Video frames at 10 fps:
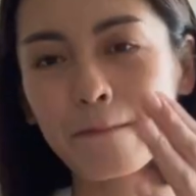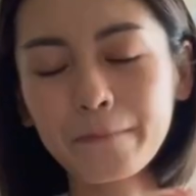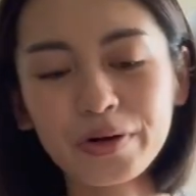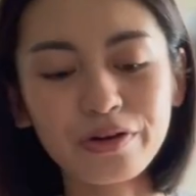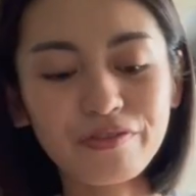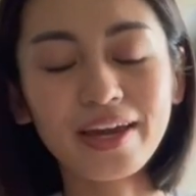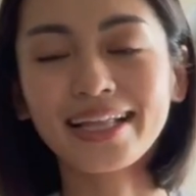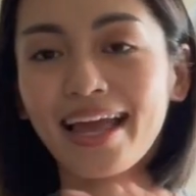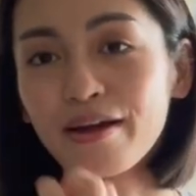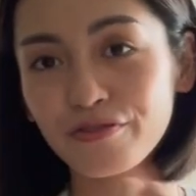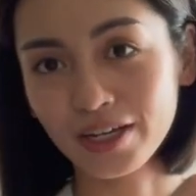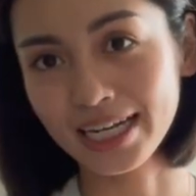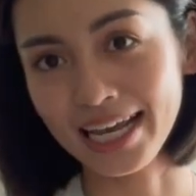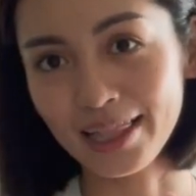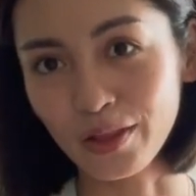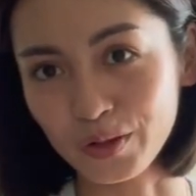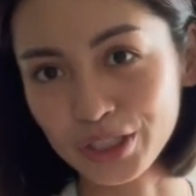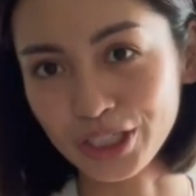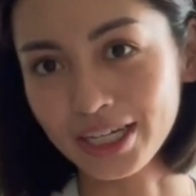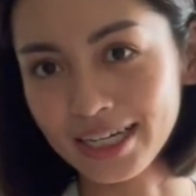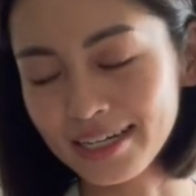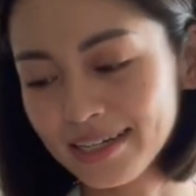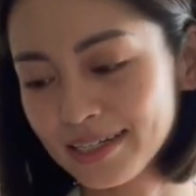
Perfect everyday lotion.